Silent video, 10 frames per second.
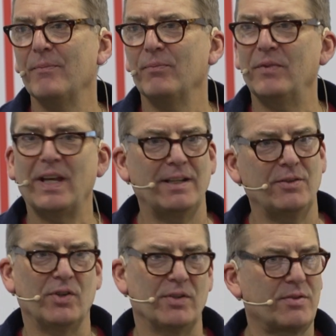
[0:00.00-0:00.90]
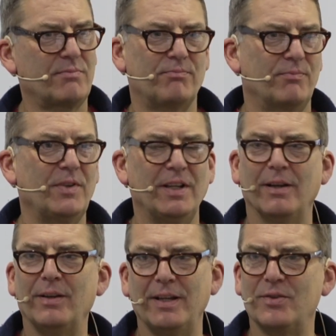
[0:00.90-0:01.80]
that it just,
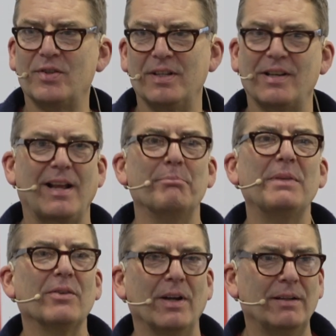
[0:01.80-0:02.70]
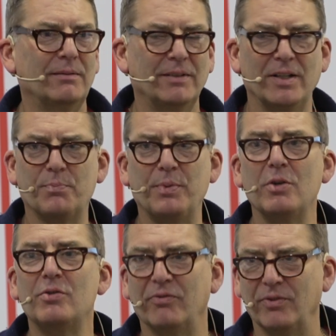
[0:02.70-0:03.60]
it's like a mirror. It's
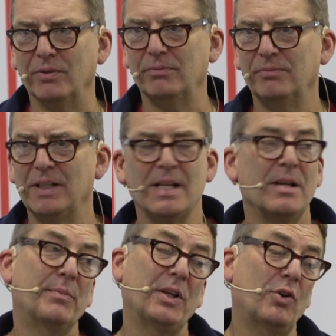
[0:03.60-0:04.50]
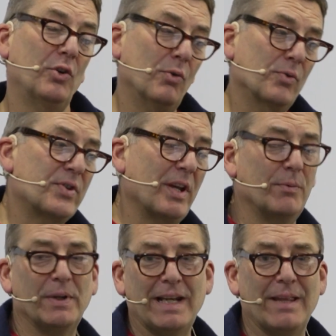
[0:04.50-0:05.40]
beautiful. But you can also,
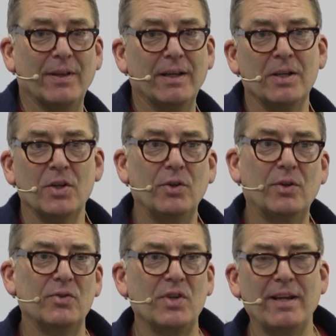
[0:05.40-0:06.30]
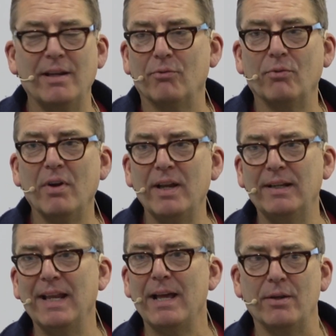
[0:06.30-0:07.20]
with leather, you can take it right
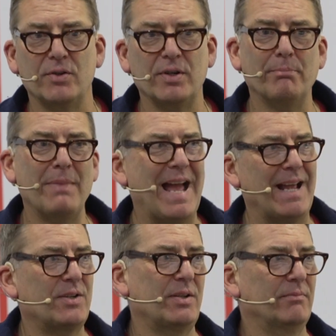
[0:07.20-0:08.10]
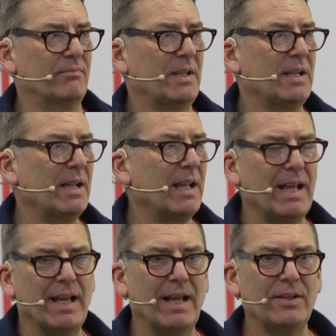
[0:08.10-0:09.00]
down to matte.
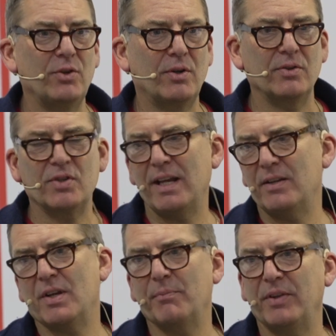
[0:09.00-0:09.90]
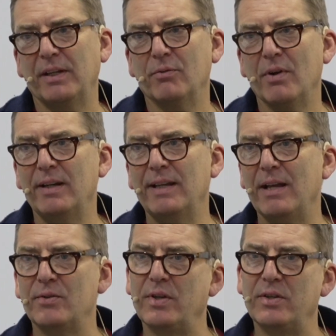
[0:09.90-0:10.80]
And you can take something right down
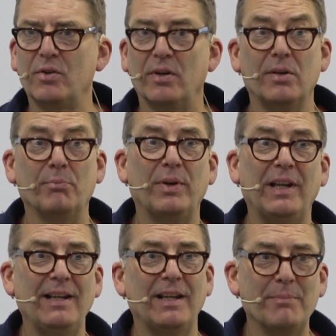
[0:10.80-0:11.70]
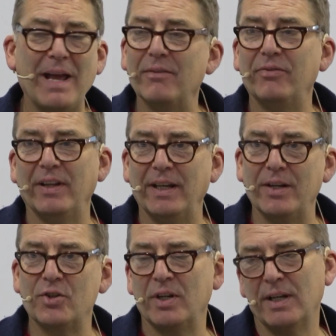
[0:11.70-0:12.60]
so it's got a completely matte
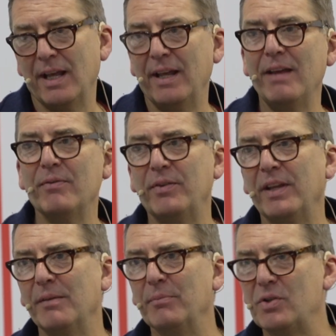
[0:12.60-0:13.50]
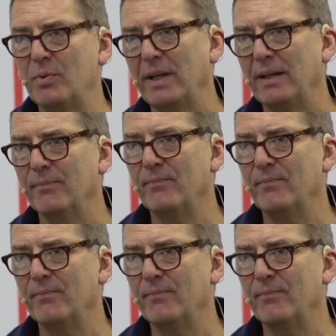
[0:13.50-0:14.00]
finish and everything in between.